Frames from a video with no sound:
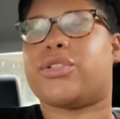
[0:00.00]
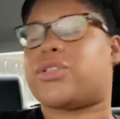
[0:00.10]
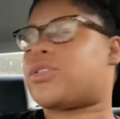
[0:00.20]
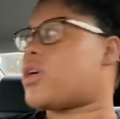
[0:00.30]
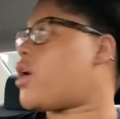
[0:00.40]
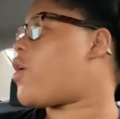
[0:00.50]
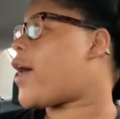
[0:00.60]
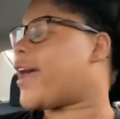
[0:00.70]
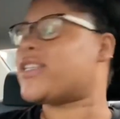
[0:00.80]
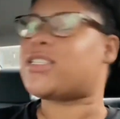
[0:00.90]
So
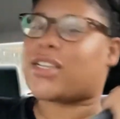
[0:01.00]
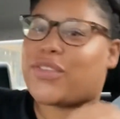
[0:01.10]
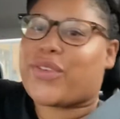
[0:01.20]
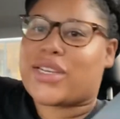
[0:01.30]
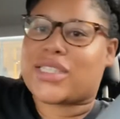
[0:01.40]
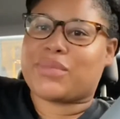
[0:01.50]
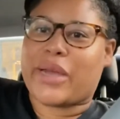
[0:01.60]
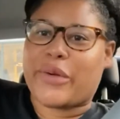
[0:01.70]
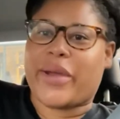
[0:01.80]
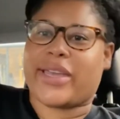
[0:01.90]
I just finished
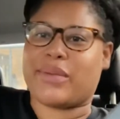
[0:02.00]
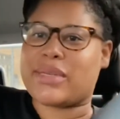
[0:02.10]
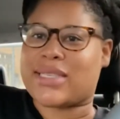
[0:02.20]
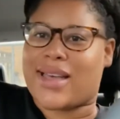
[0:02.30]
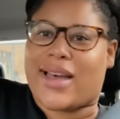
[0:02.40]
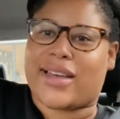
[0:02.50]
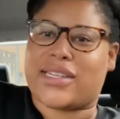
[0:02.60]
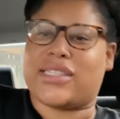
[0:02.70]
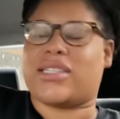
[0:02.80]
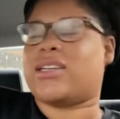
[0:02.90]
my Reiki
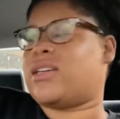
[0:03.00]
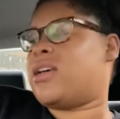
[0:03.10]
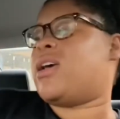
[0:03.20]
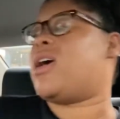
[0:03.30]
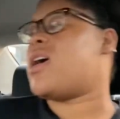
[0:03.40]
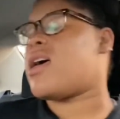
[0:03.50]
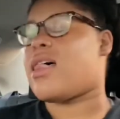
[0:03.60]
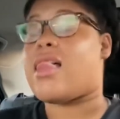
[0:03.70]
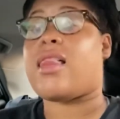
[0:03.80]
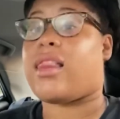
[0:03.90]
massage.
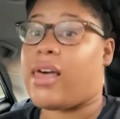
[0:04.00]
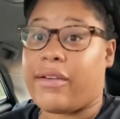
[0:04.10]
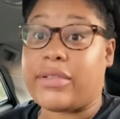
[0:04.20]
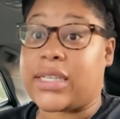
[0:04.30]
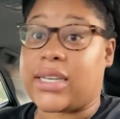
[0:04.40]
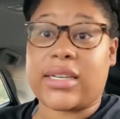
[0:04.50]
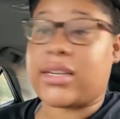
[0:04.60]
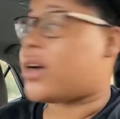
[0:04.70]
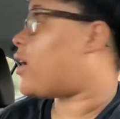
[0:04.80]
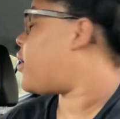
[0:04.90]
Loved it.
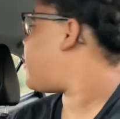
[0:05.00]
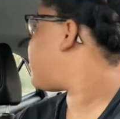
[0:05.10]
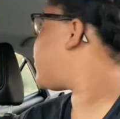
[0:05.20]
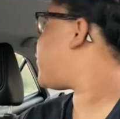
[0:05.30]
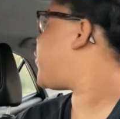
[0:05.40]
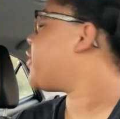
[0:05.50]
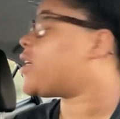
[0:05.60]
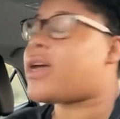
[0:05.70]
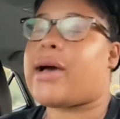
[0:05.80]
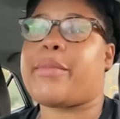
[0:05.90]
Um,
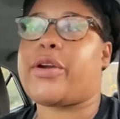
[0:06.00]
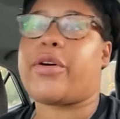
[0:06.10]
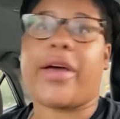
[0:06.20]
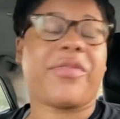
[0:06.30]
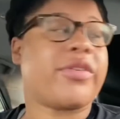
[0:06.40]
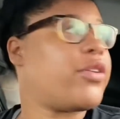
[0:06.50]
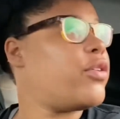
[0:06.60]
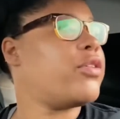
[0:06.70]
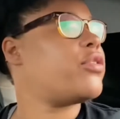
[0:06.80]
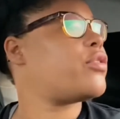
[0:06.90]
phenomenal. I
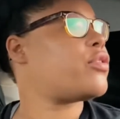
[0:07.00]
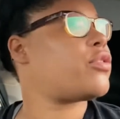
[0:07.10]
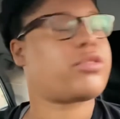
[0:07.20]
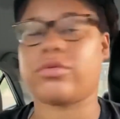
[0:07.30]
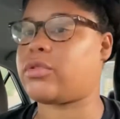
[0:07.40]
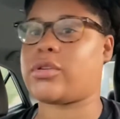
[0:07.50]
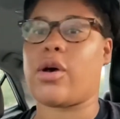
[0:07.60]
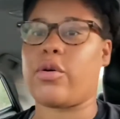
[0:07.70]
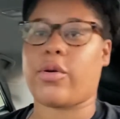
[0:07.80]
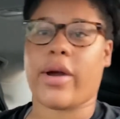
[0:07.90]
feel
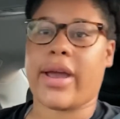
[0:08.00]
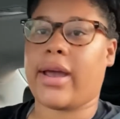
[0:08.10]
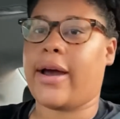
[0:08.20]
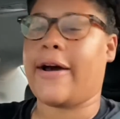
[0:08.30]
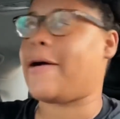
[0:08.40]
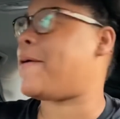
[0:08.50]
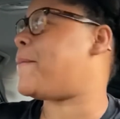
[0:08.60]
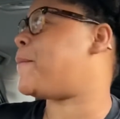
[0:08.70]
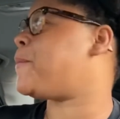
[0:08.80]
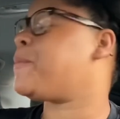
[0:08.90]
so great.
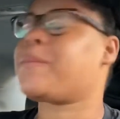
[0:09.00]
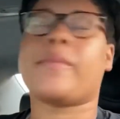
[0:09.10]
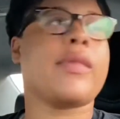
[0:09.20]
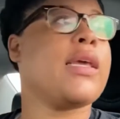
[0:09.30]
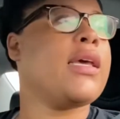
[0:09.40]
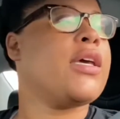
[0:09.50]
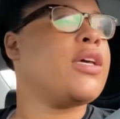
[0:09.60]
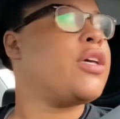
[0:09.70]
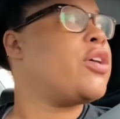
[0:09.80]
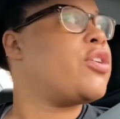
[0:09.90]

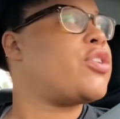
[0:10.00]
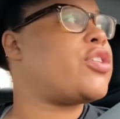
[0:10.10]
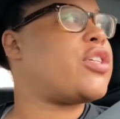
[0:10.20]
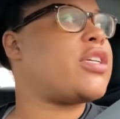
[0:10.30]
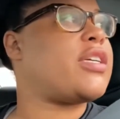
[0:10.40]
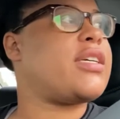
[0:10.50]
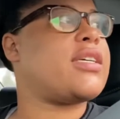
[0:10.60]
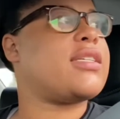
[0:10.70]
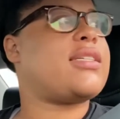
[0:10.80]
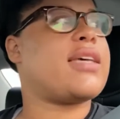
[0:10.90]
Um,
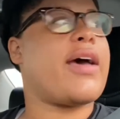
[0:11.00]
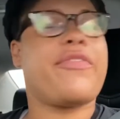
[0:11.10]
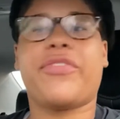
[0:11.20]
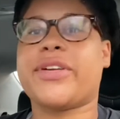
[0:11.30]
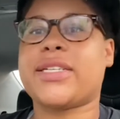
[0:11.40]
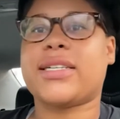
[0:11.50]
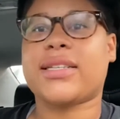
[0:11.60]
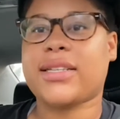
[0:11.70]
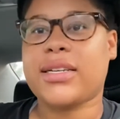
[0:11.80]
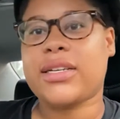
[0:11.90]
she
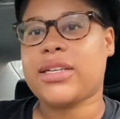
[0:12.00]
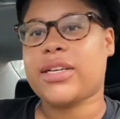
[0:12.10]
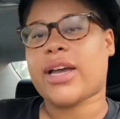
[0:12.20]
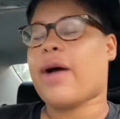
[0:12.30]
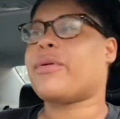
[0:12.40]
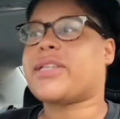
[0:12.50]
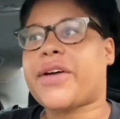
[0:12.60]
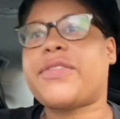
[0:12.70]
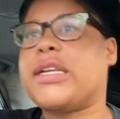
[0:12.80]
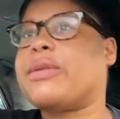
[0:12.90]
definitely, I would
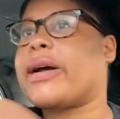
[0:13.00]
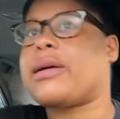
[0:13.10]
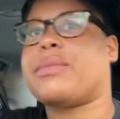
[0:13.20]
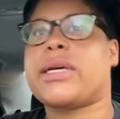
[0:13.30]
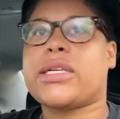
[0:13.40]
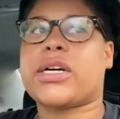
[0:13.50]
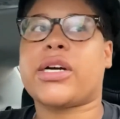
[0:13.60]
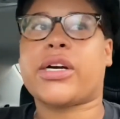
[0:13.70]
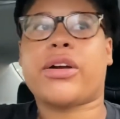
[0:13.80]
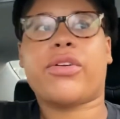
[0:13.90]
definitely recommend
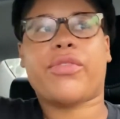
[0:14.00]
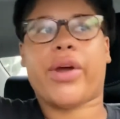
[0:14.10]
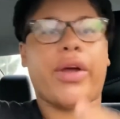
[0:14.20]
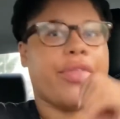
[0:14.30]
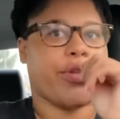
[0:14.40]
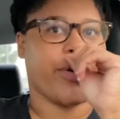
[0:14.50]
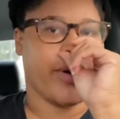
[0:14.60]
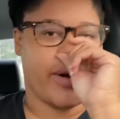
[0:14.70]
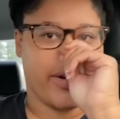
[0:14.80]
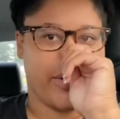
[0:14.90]
her. Very
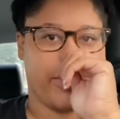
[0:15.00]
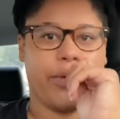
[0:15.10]
thorough.